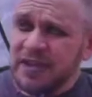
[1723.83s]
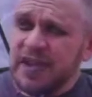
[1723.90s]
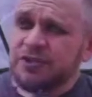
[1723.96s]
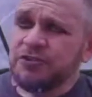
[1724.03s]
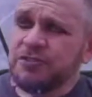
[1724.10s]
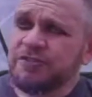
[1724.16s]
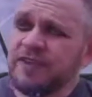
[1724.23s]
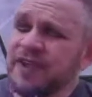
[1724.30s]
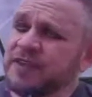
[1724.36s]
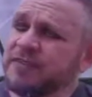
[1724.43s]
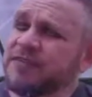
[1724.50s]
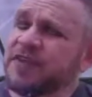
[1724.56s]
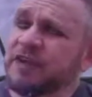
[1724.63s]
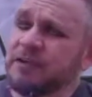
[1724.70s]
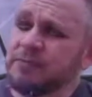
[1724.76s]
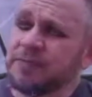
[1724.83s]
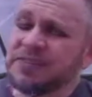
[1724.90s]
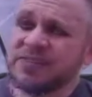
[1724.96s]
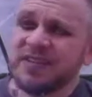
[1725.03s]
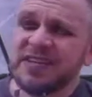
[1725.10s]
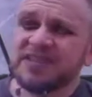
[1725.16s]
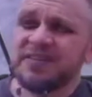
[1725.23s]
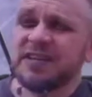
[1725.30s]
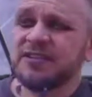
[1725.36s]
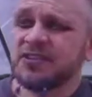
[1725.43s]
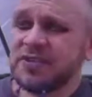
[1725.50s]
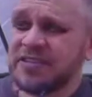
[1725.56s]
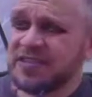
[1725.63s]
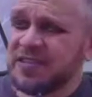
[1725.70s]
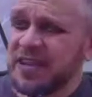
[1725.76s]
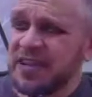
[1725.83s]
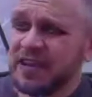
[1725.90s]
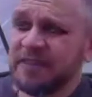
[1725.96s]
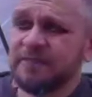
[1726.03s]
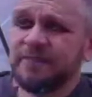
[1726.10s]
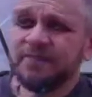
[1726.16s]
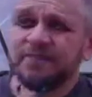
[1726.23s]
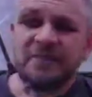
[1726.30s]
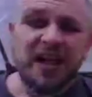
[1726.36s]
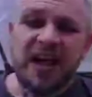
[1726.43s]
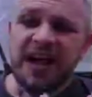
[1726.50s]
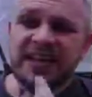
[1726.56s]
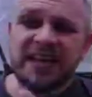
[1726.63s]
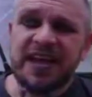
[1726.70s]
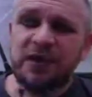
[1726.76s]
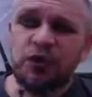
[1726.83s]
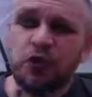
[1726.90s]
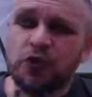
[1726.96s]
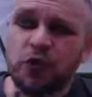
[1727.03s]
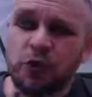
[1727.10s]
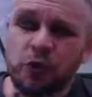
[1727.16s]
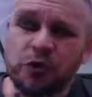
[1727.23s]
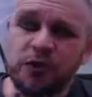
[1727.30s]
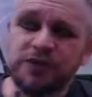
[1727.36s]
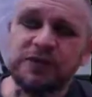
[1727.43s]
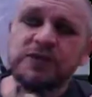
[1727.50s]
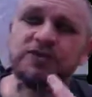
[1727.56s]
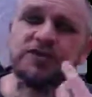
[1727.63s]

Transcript: And you'll find therapists essentially saying, I can't know your world.